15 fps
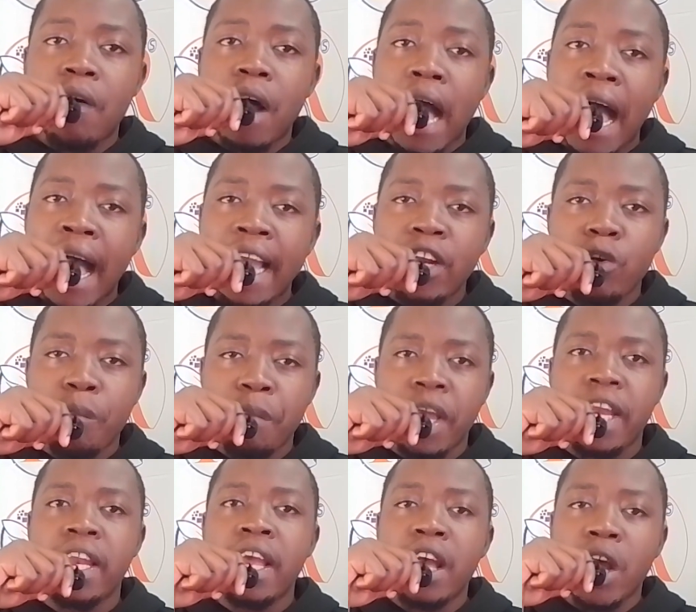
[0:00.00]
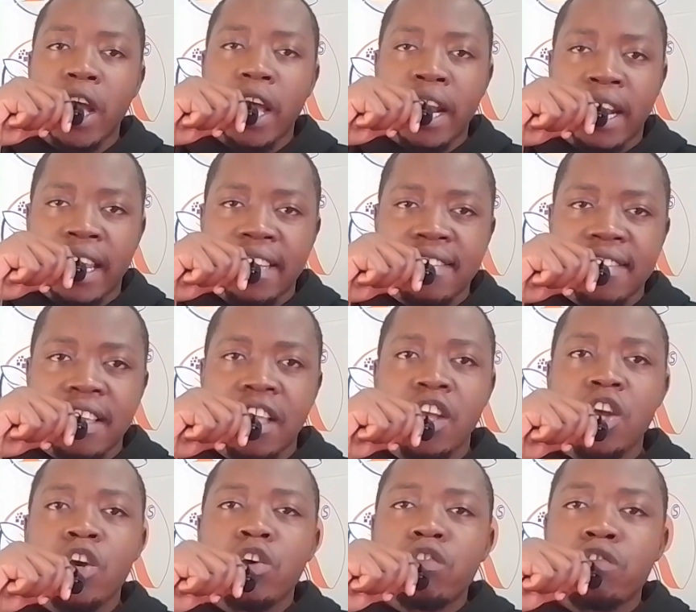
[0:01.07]
high domain rating.
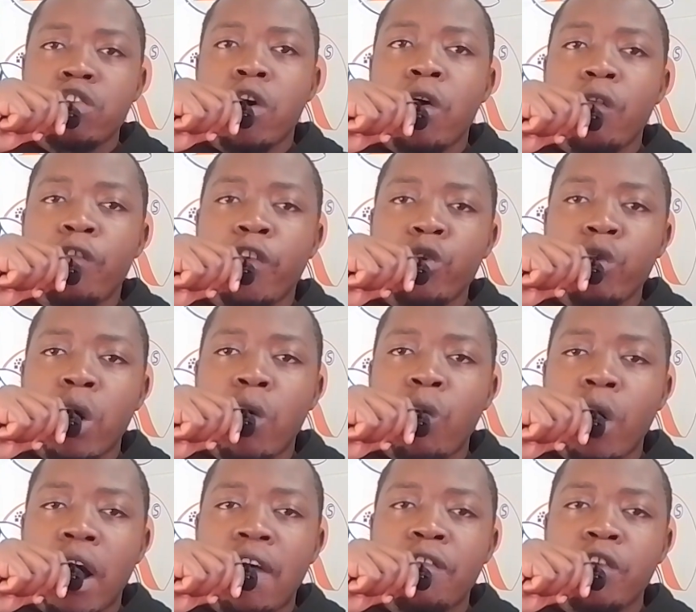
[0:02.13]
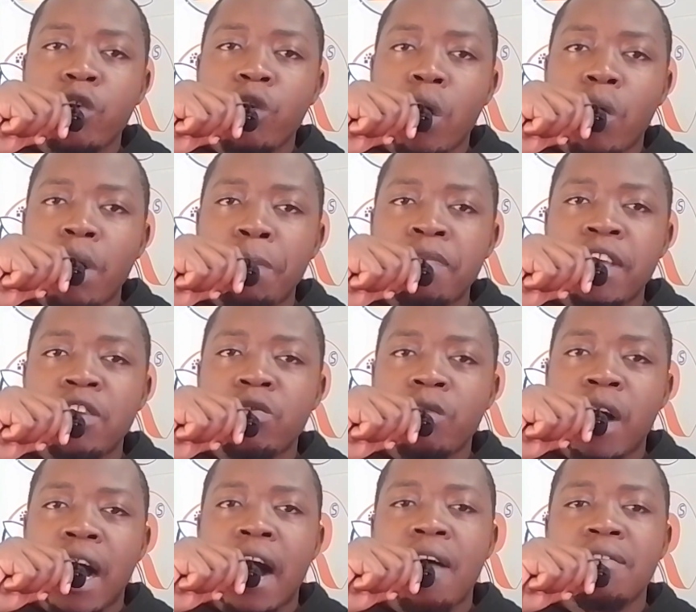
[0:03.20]
So for your website
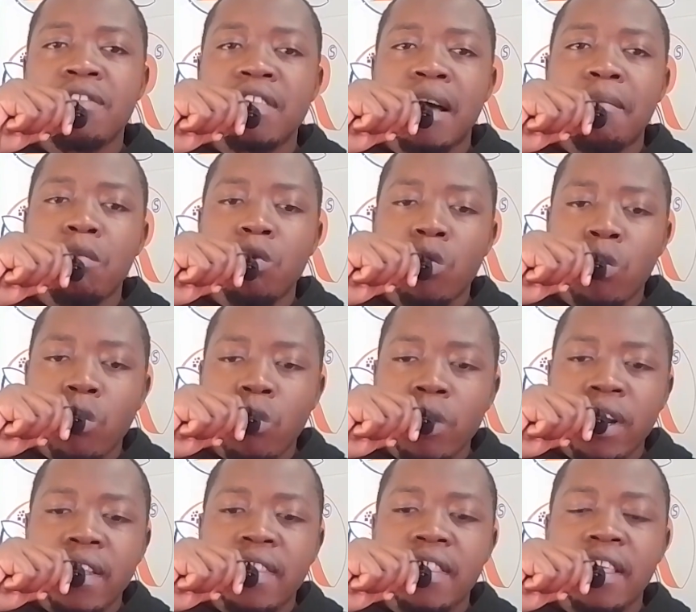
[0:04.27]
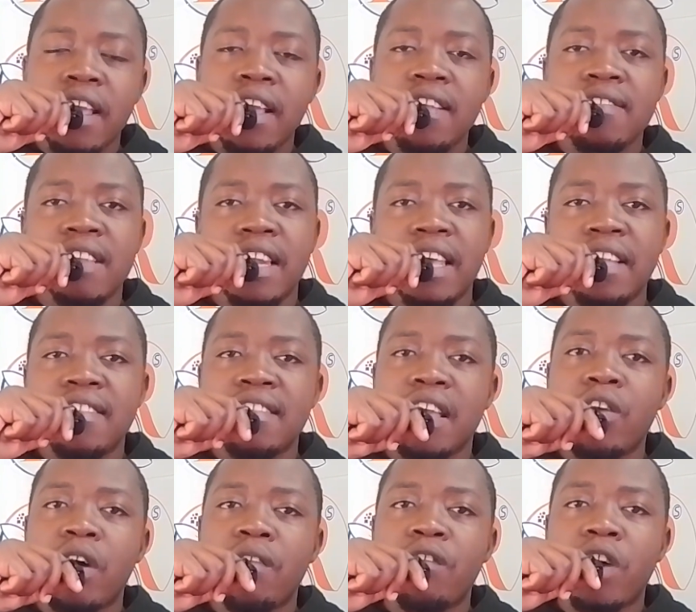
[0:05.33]
to have some good things, let's
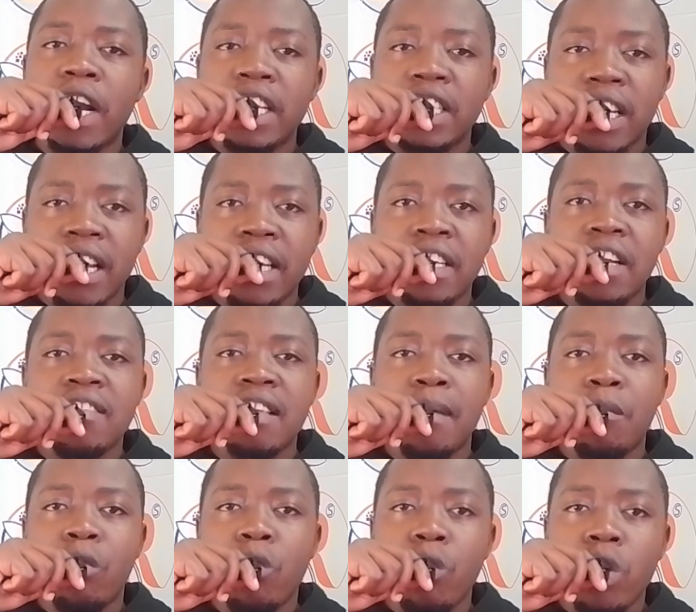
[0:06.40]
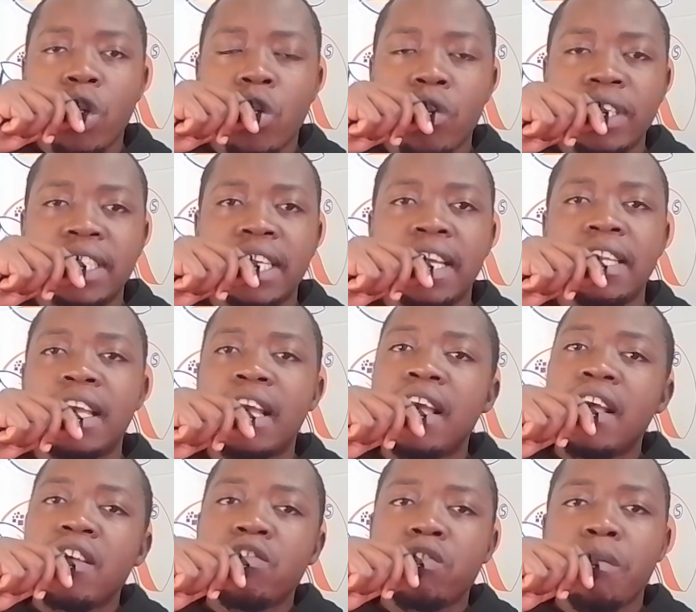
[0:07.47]
say you have generated some good content,
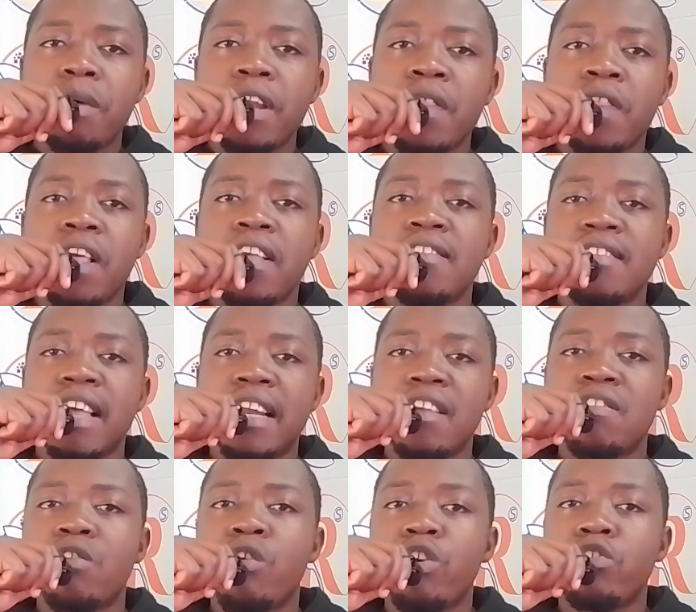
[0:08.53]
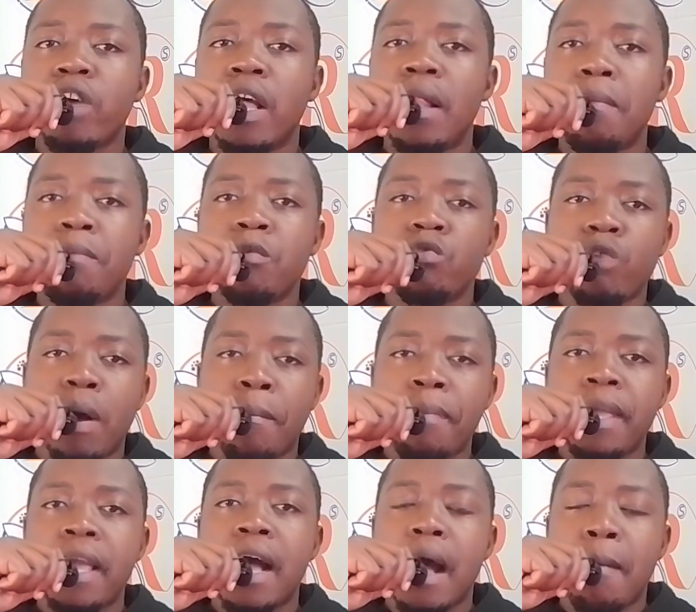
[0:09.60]
so many things, that is going to help you to
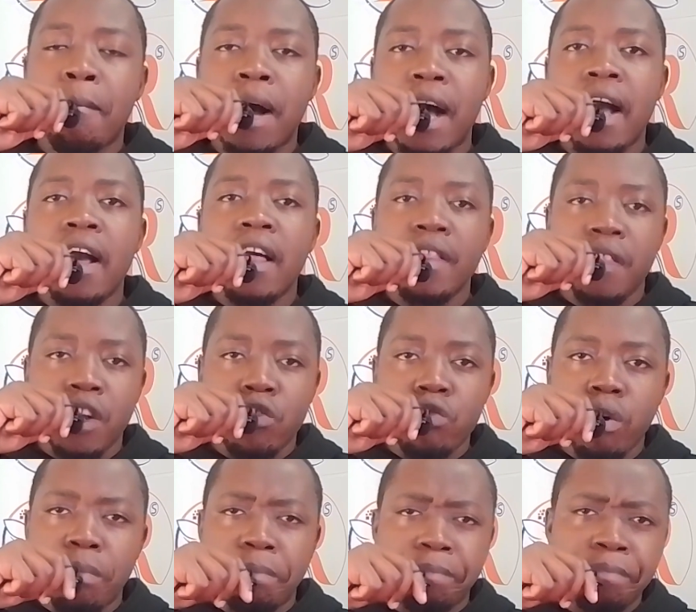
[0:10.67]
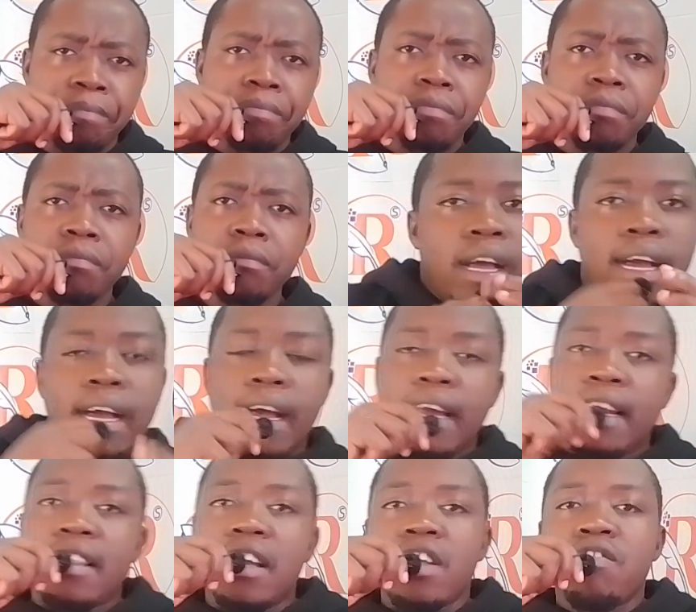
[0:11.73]
appear among the top.
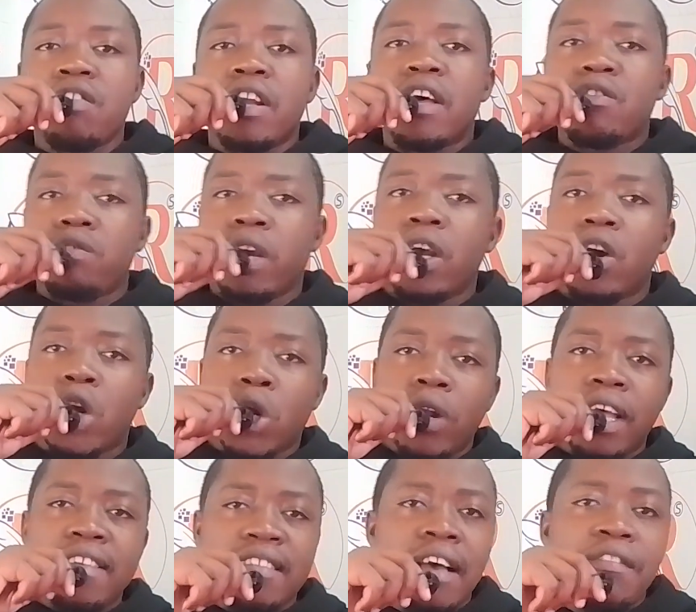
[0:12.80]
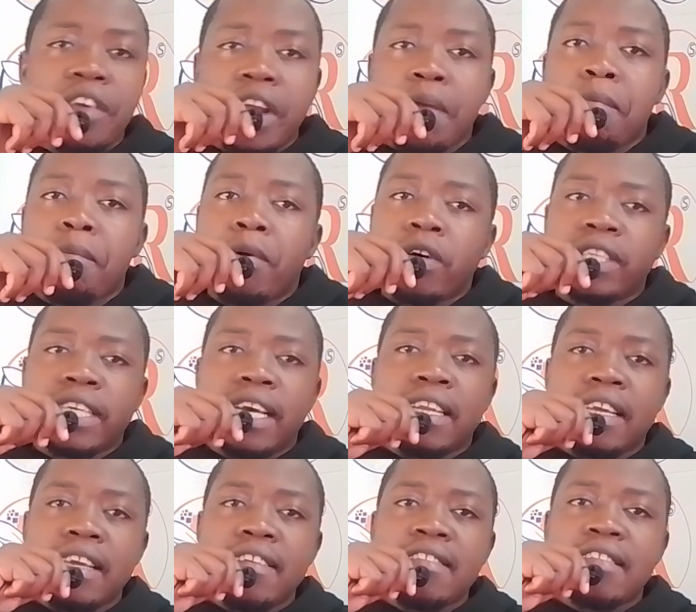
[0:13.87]
Another reason as why crawlers are very
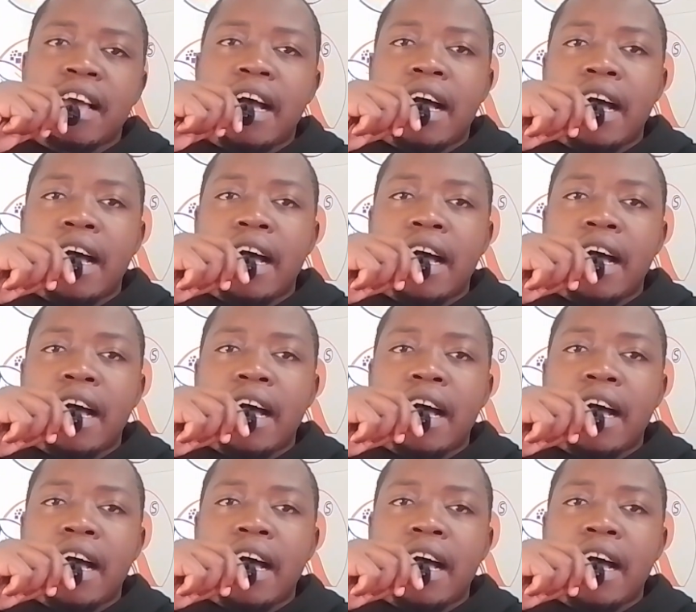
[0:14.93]
important is